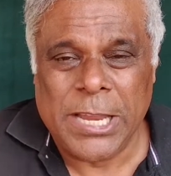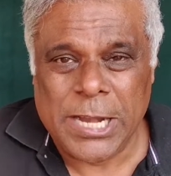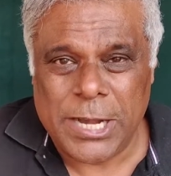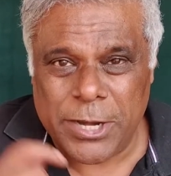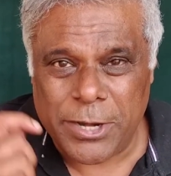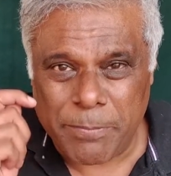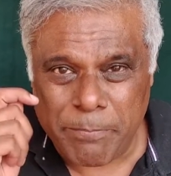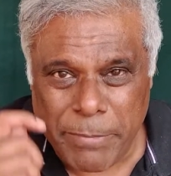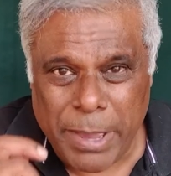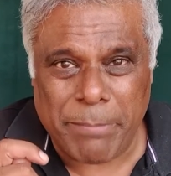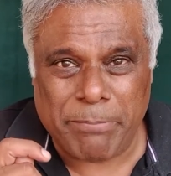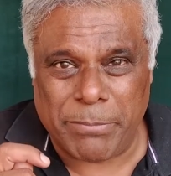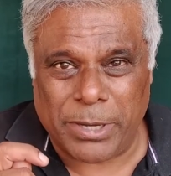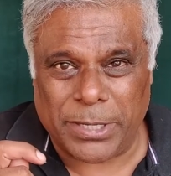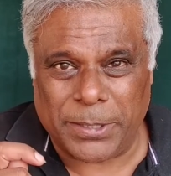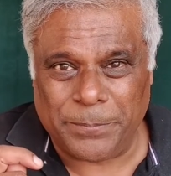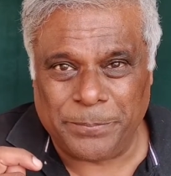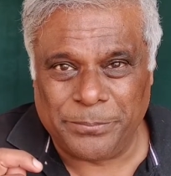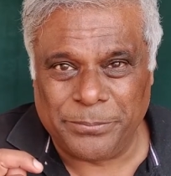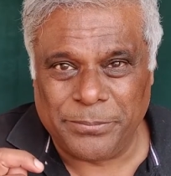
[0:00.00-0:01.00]

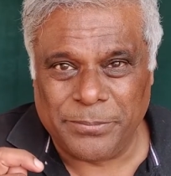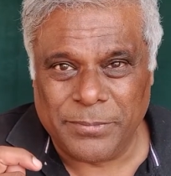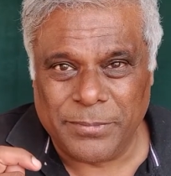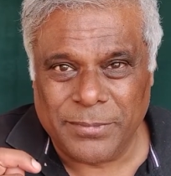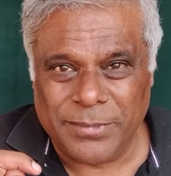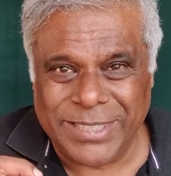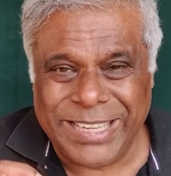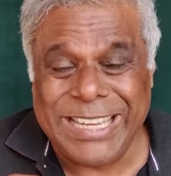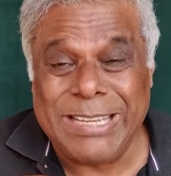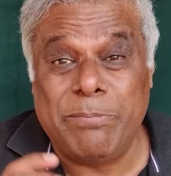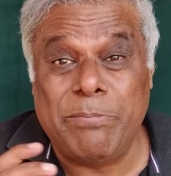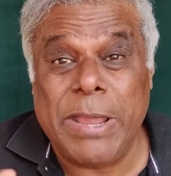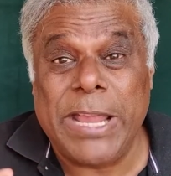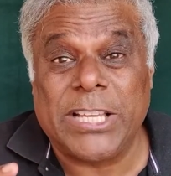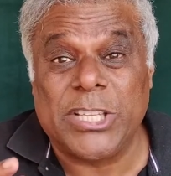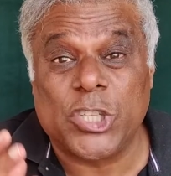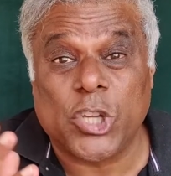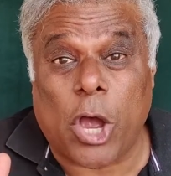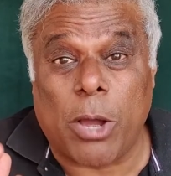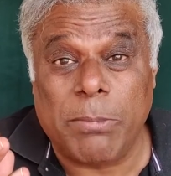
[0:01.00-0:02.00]
Remember, it
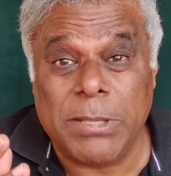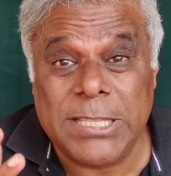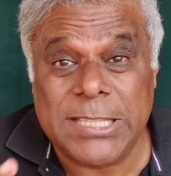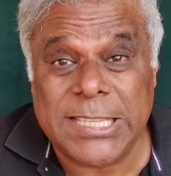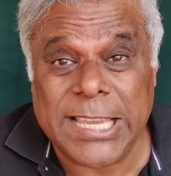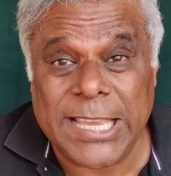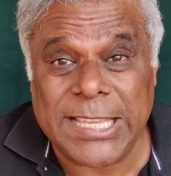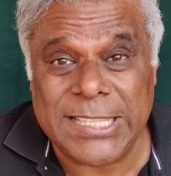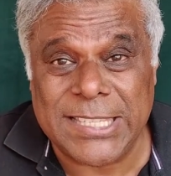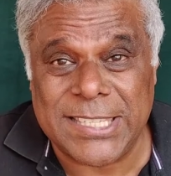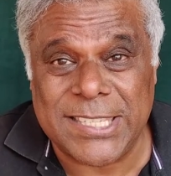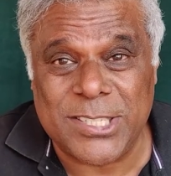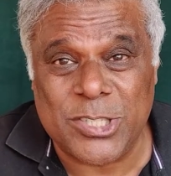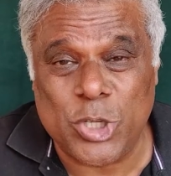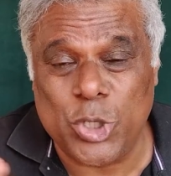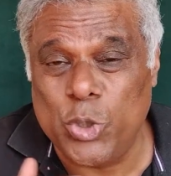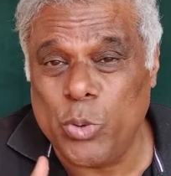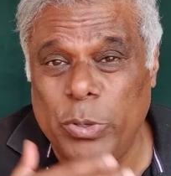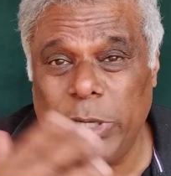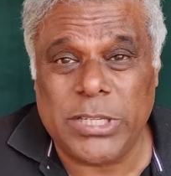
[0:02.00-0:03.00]
makes common sense
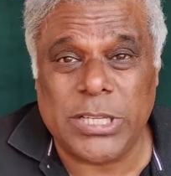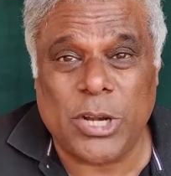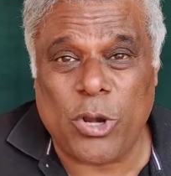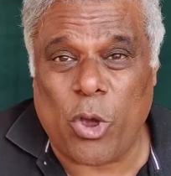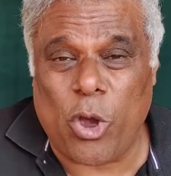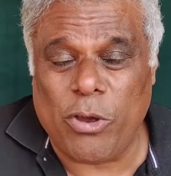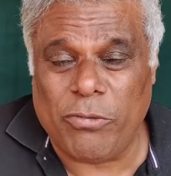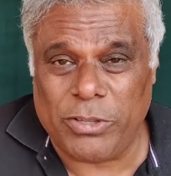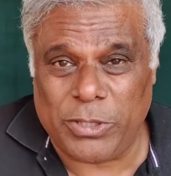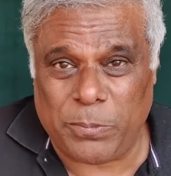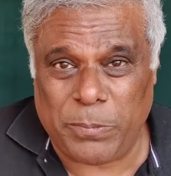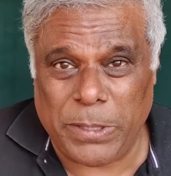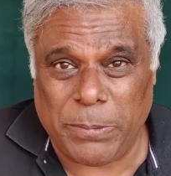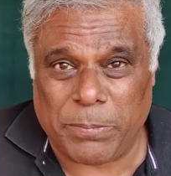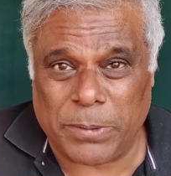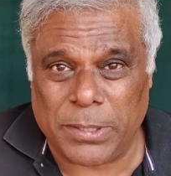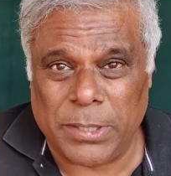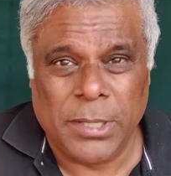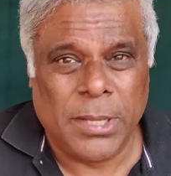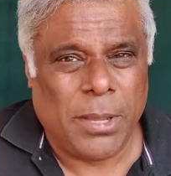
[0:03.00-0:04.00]
to do it along with
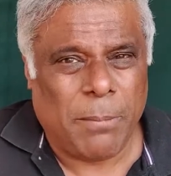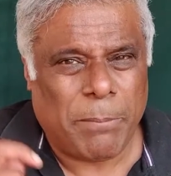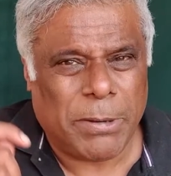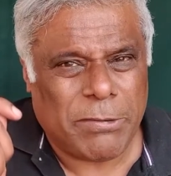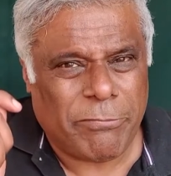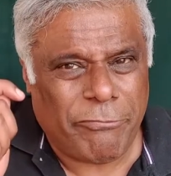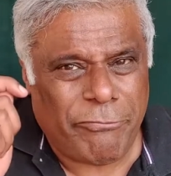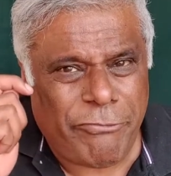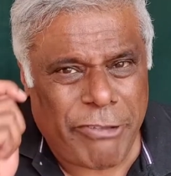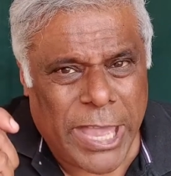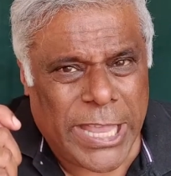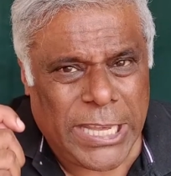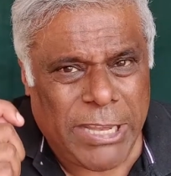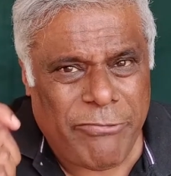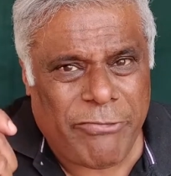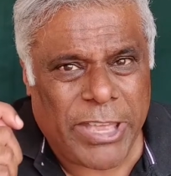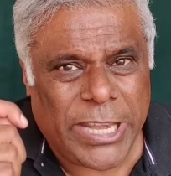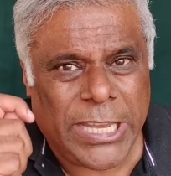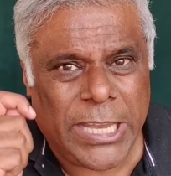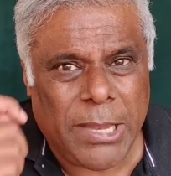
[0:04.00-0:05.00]
people. But very,
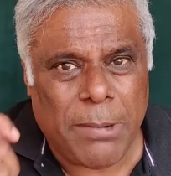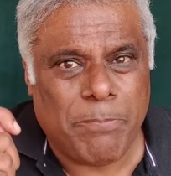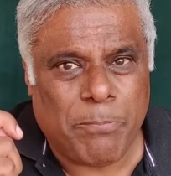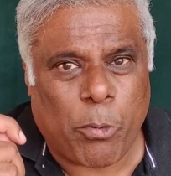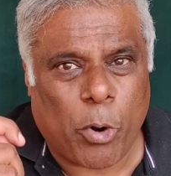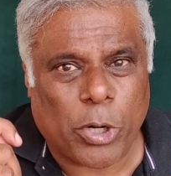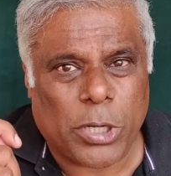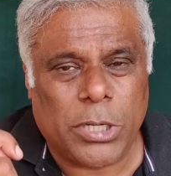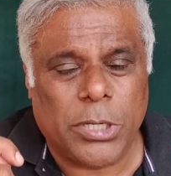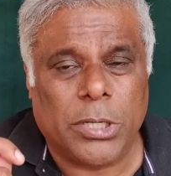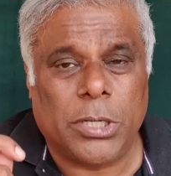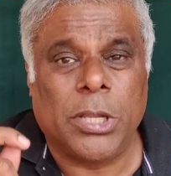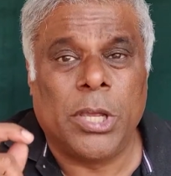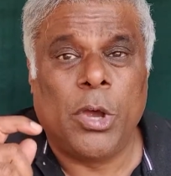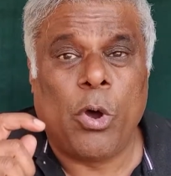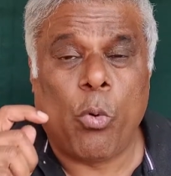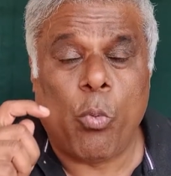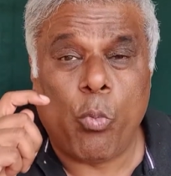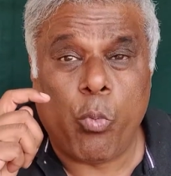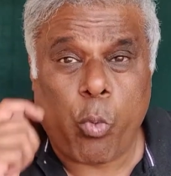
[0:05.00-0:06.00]
very important,
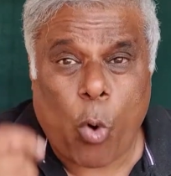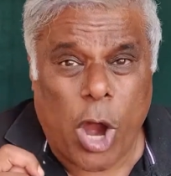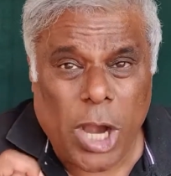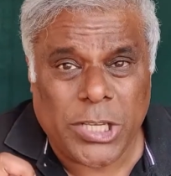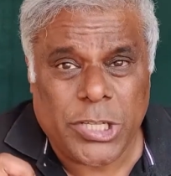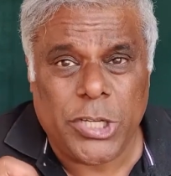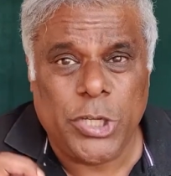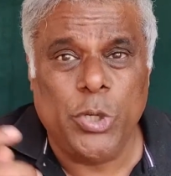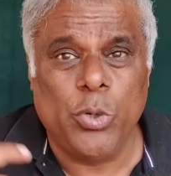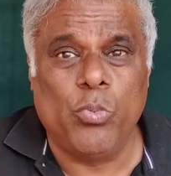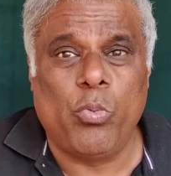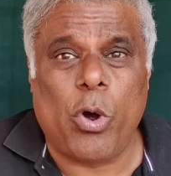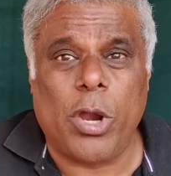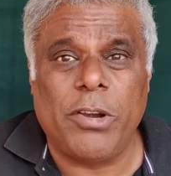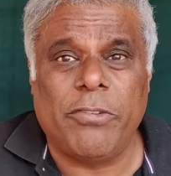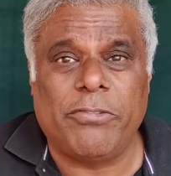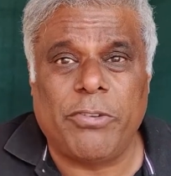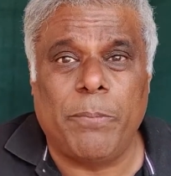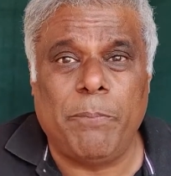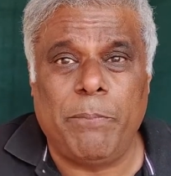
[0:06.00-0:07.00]
what you
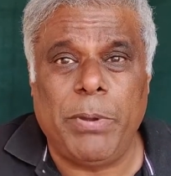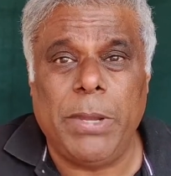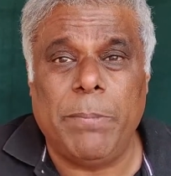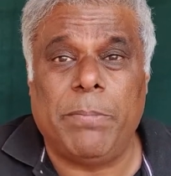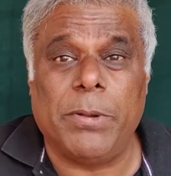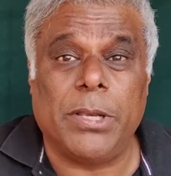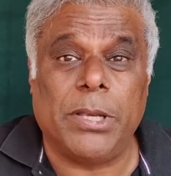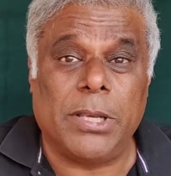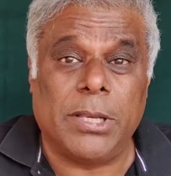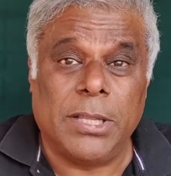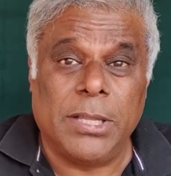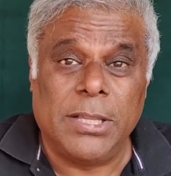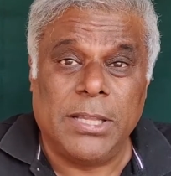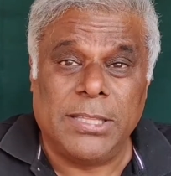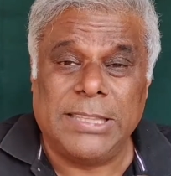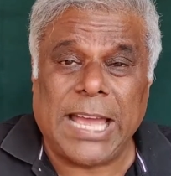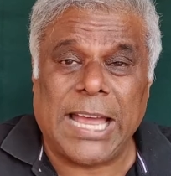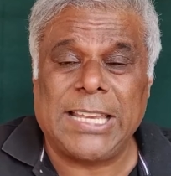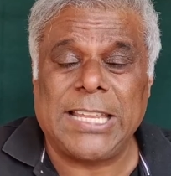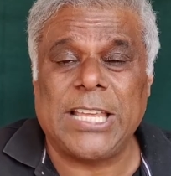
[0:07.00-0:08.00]
want from people,
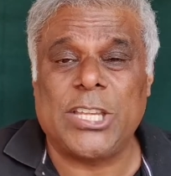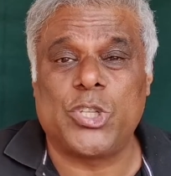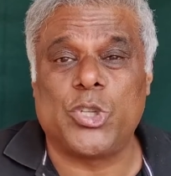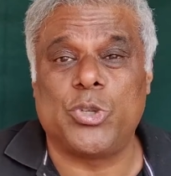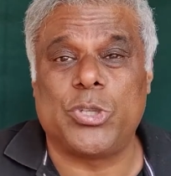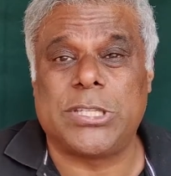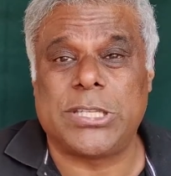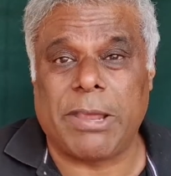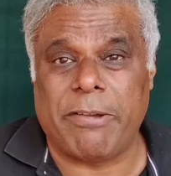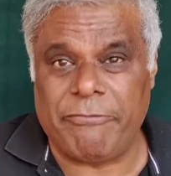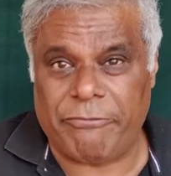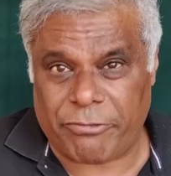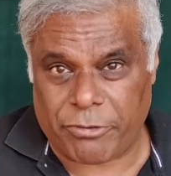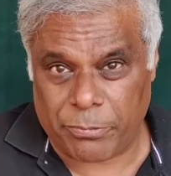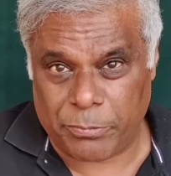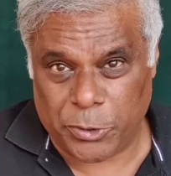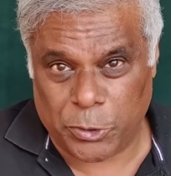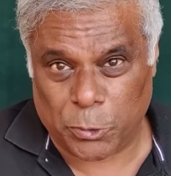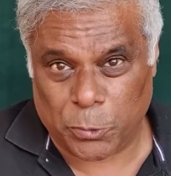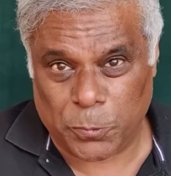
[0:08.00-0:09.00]
that has to stem
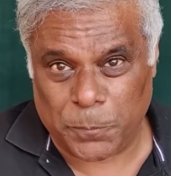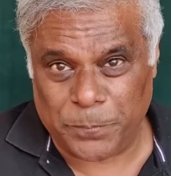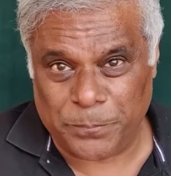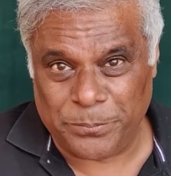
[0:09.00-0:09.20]
from you.